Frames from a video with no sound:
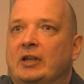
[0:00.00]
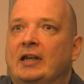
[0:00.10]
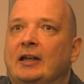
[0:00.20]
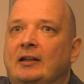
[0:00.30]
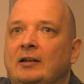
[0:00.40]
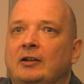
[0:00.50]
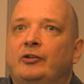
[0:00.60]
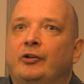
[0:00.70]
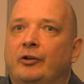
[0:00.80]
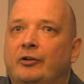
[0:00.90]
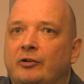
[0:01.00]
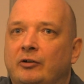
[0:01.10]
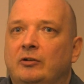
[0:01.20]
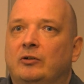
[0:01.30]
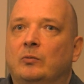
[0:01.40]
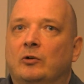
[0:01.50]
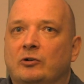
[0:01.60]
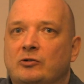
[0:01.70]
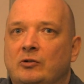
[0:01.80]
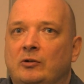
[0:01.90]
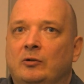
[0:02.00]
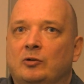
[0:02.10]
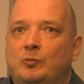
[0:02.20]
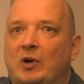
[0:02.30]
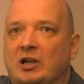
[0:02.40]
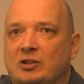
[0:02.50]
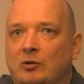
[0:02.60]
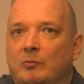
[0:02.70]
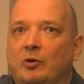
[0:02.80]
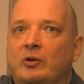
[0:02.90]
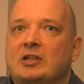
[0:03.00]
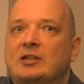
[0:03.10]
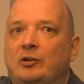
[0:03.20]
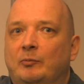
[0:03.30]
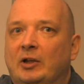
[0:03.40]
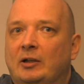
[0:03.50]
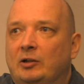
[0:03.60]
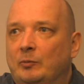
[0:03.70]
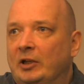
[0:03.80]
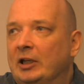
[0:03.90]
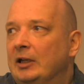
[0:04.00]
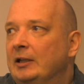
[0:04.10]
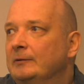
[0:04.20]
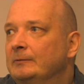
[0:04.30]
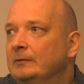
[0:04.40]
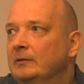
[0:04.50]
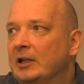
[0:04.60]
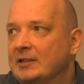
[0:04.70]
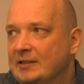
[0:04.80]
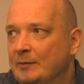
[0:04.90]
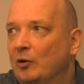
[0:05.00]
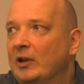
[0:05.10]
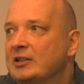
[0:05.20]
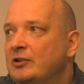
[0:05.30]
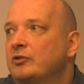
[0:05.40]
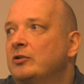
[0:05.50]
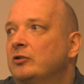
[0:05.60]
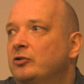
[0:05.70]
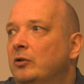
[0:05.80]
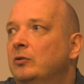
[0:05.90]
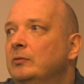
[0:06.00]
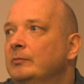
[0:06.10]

they get turned towards sparse components typically, as simulations show.